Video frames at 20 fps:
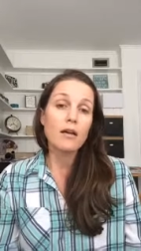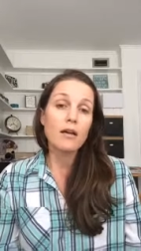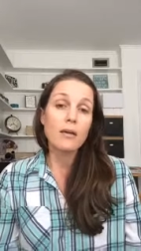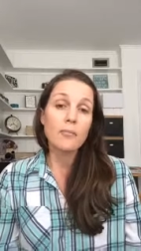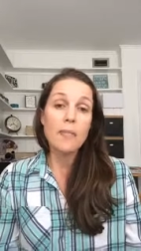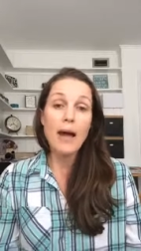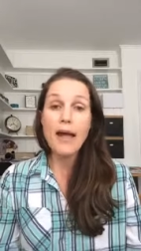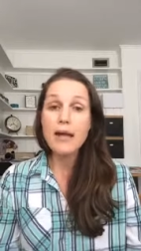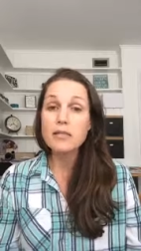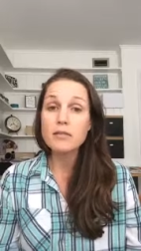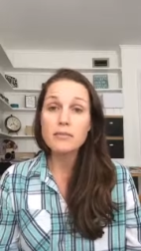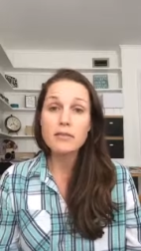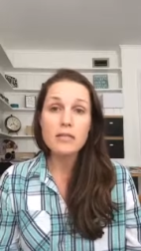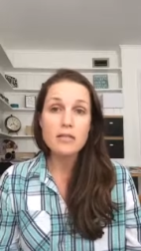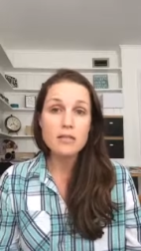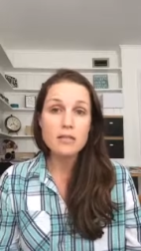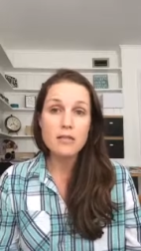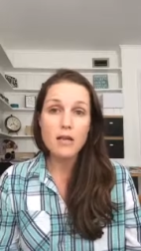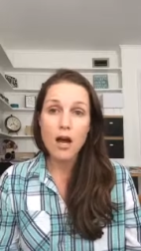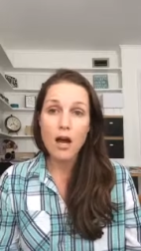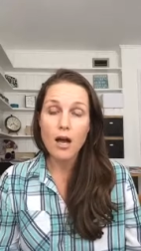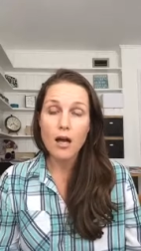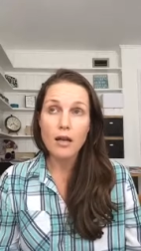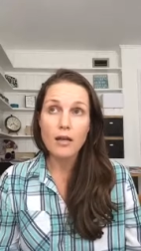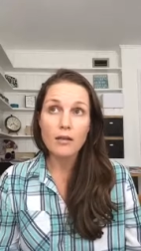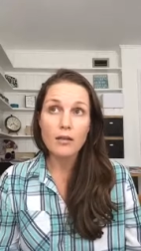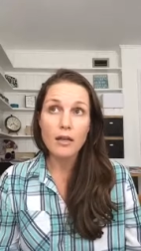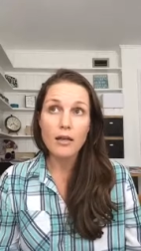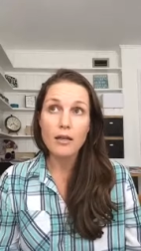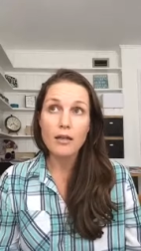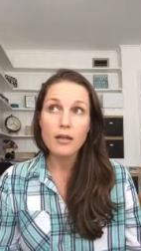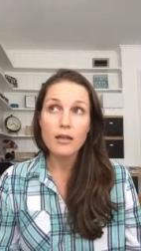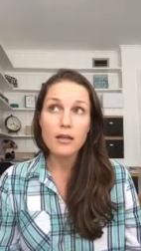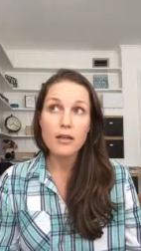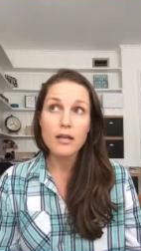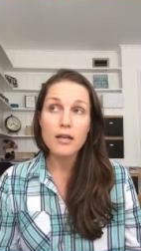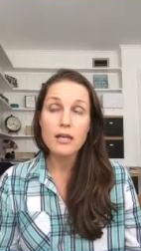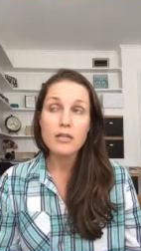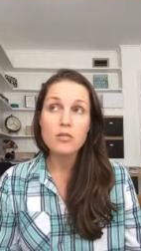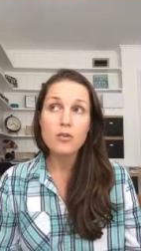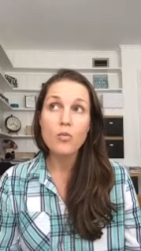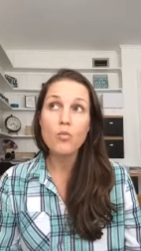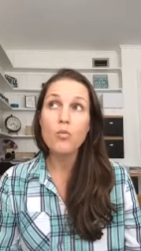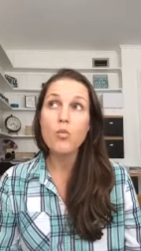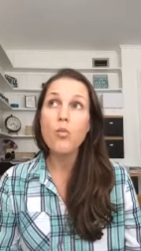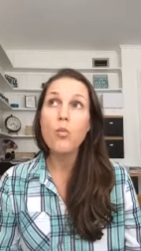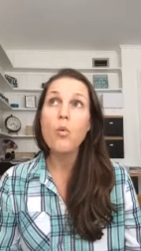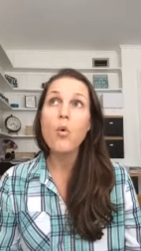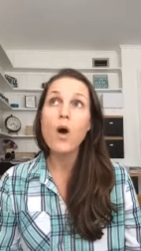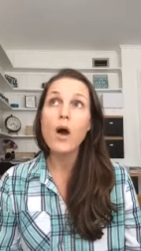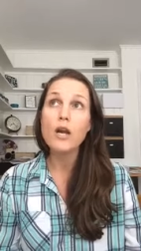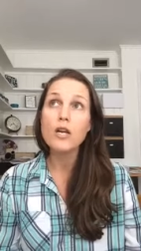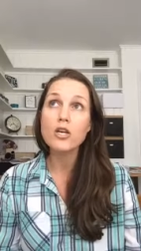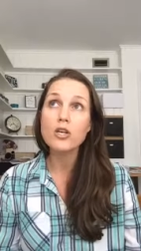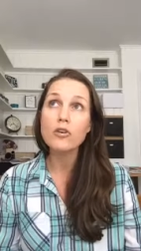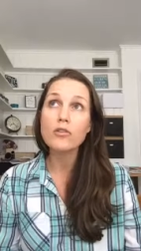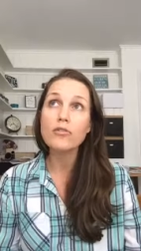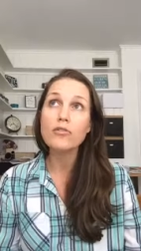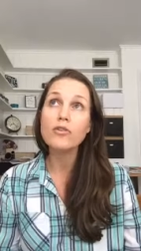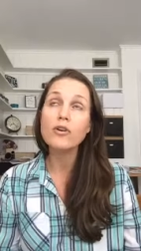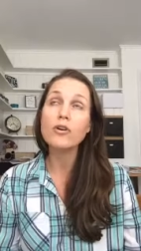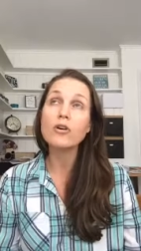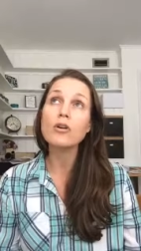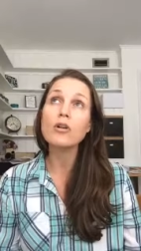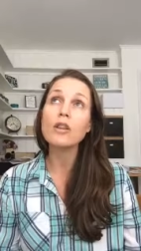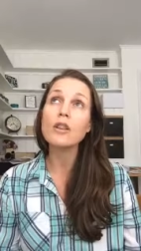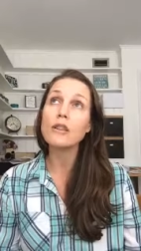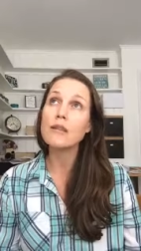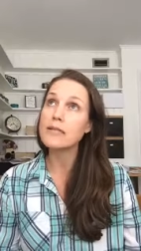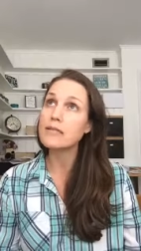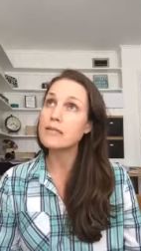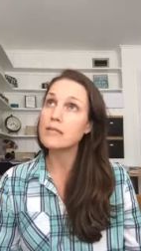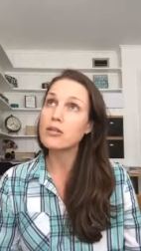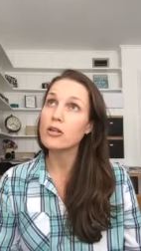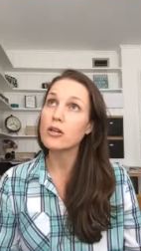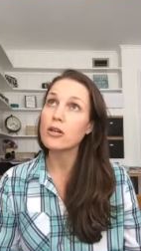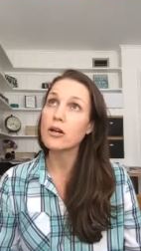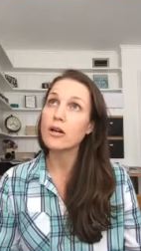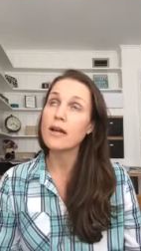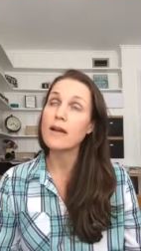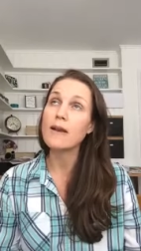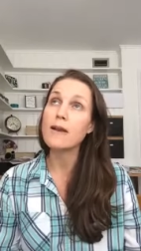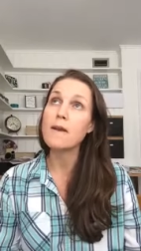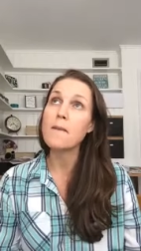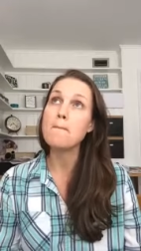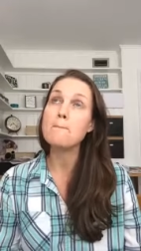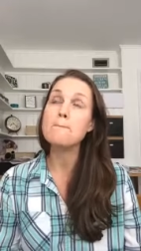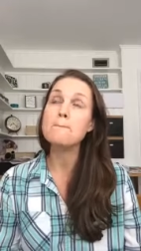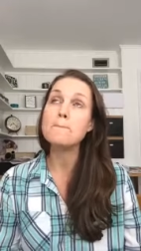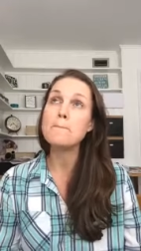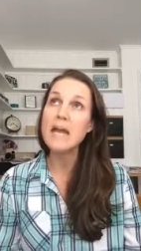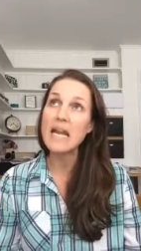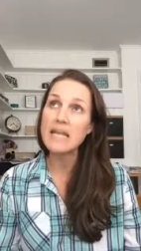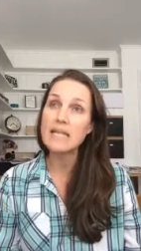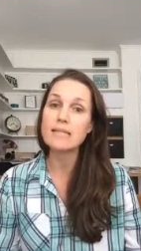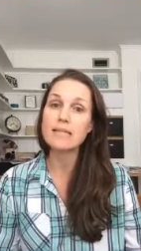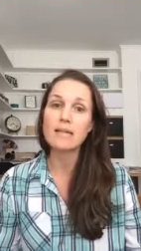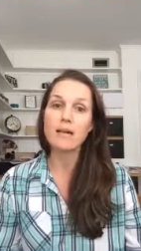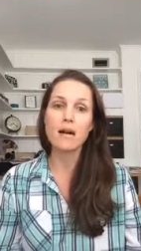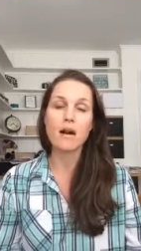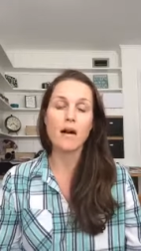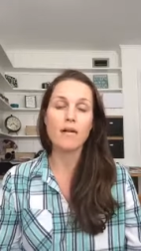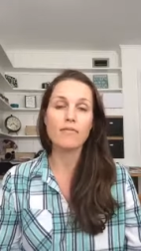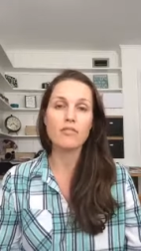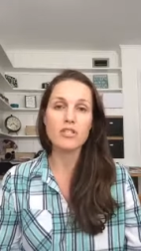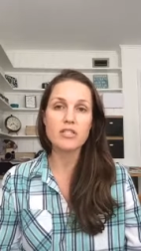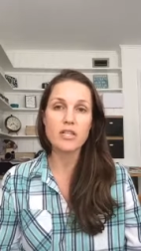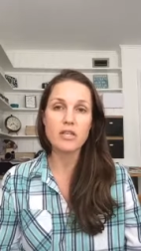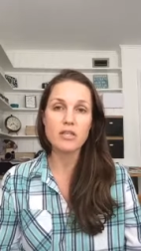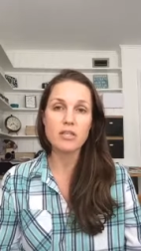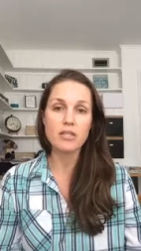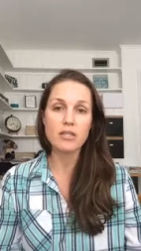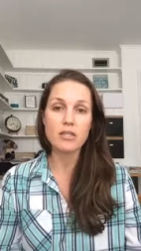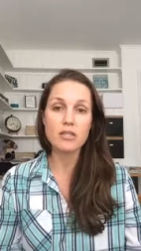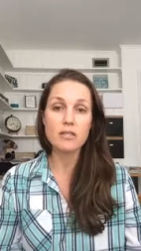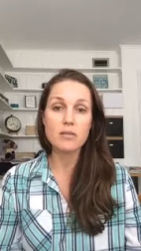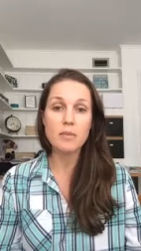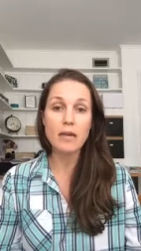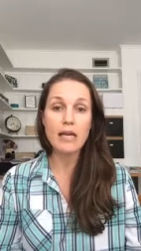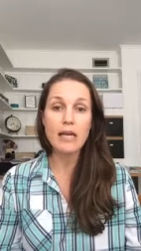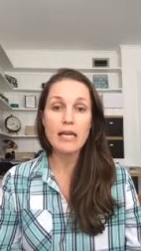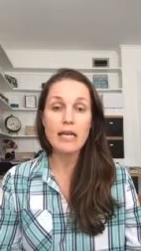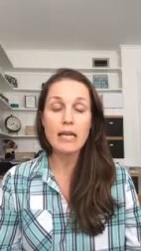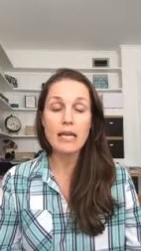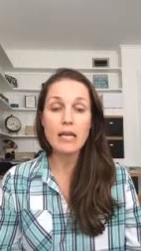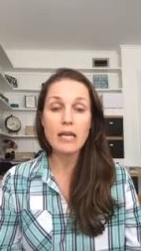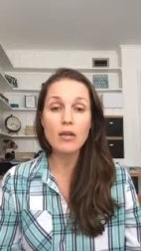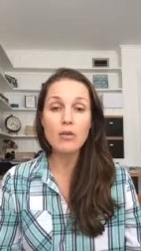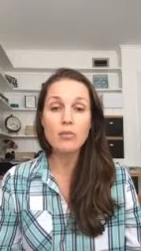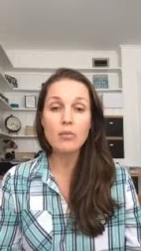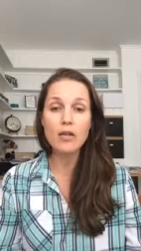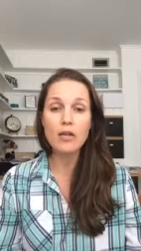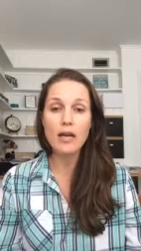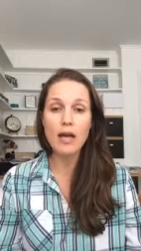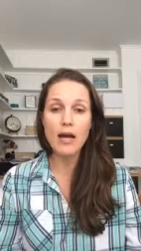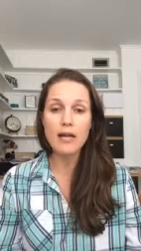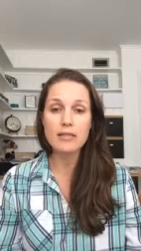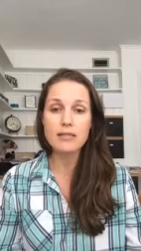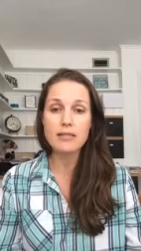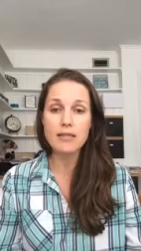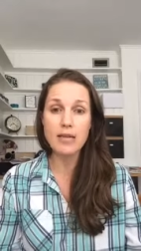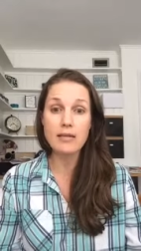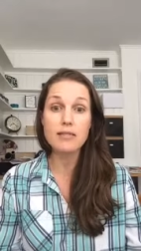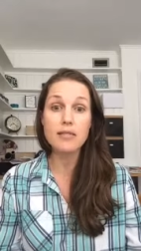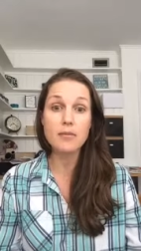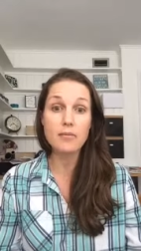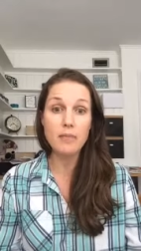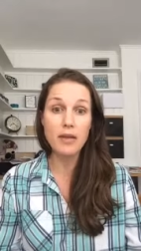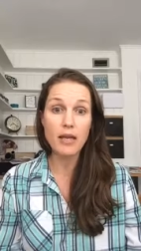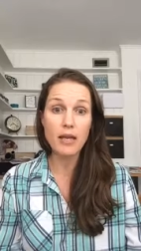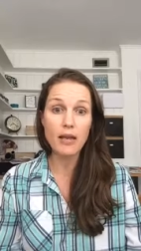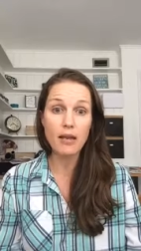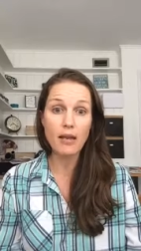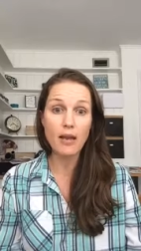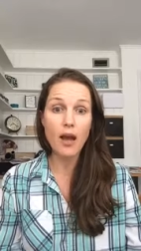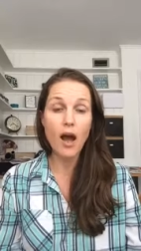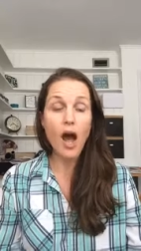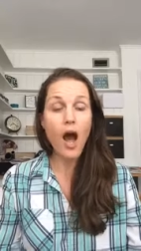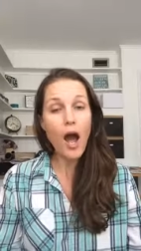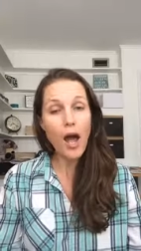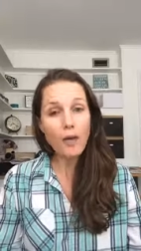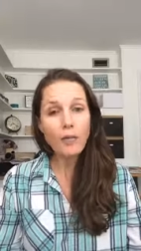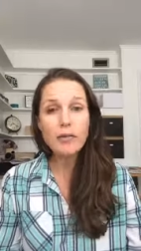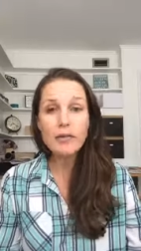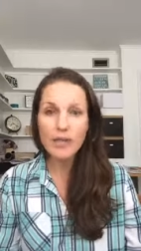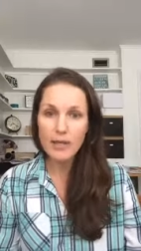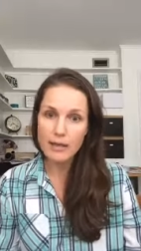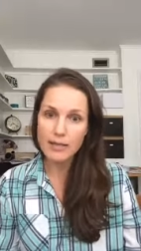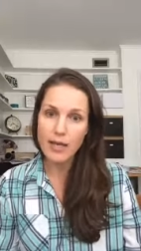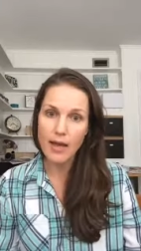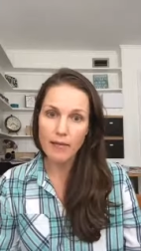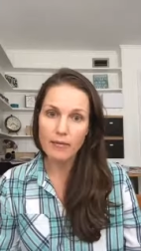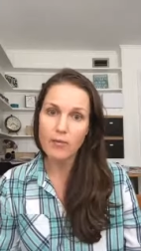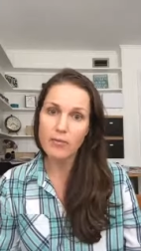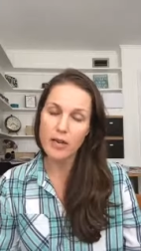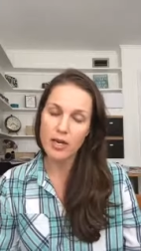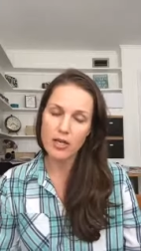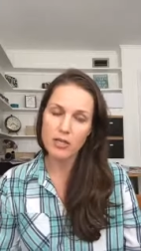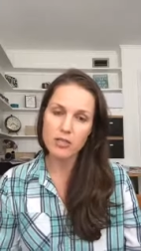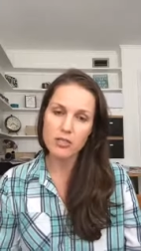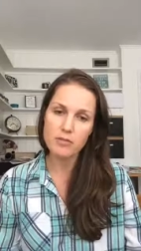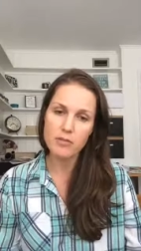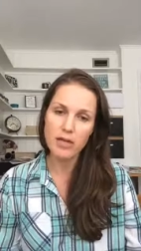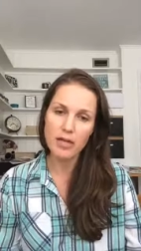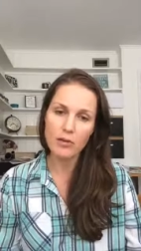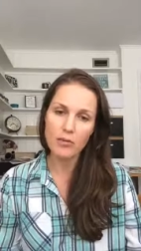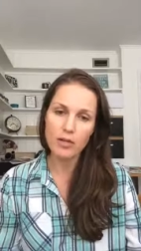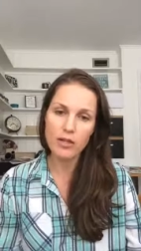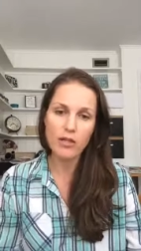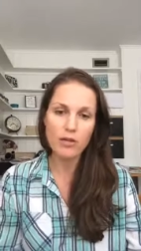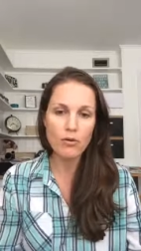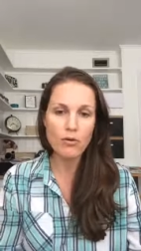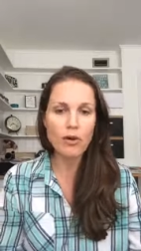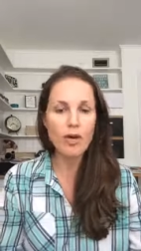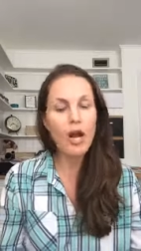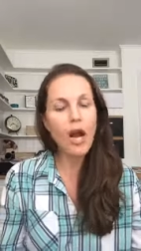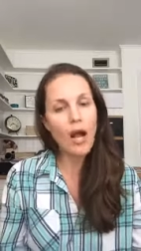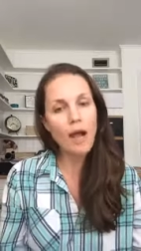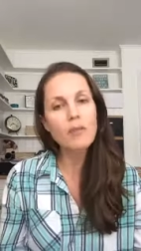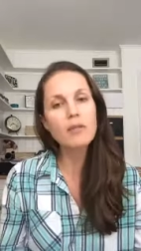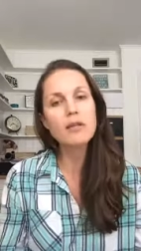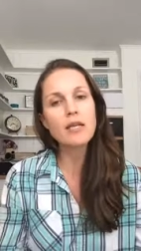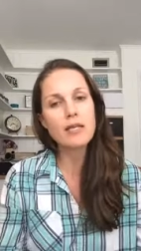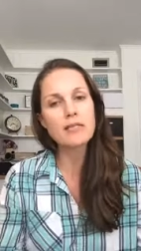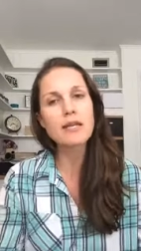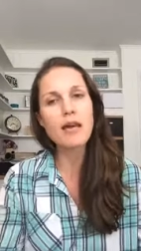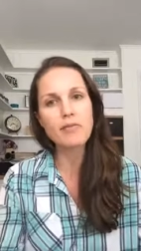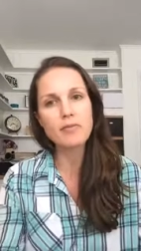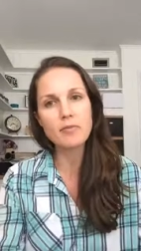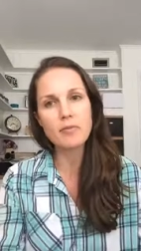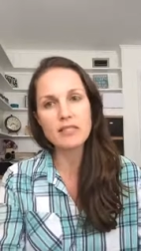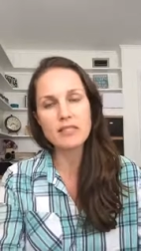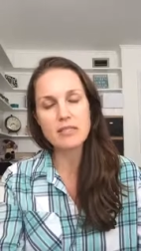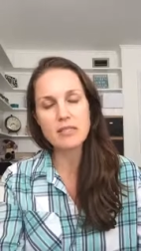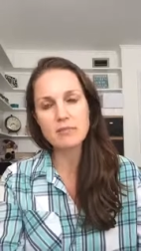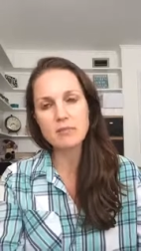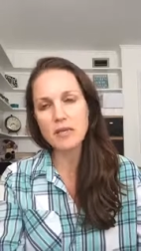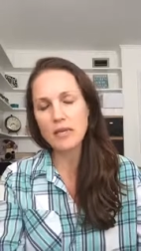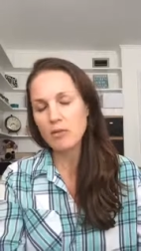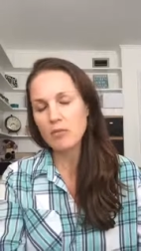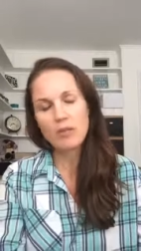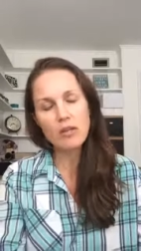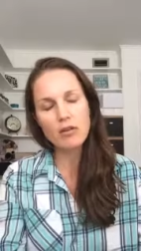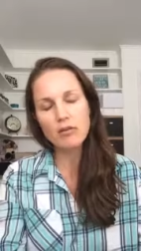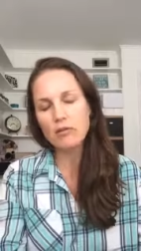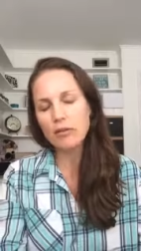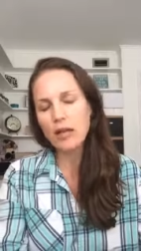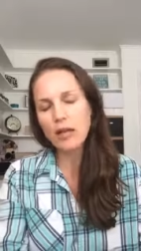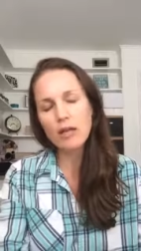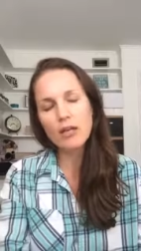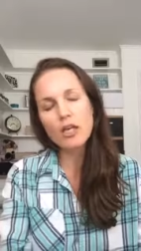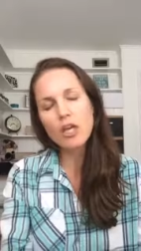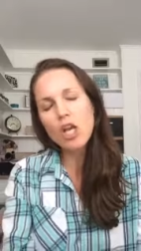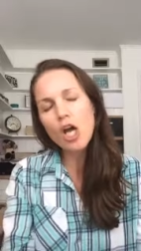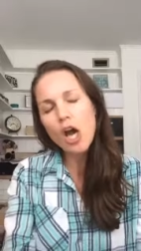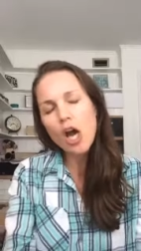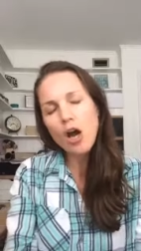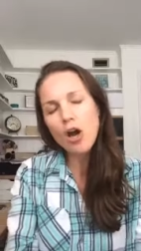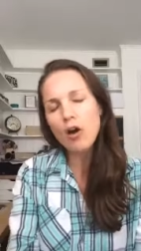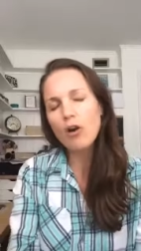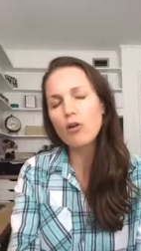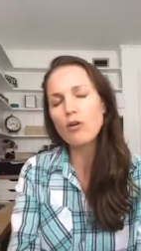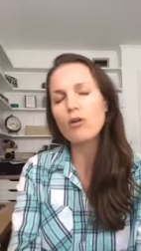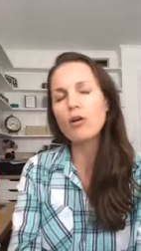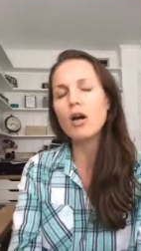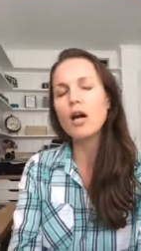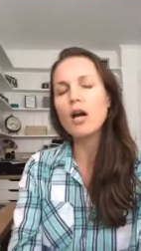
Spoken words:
my husband does not, like, he's a wonderful listener and an amazing conversationalist, but he would not say to me, I would like to have a marriage meeting with you, or I would like to have a business meeting with you. Like, no.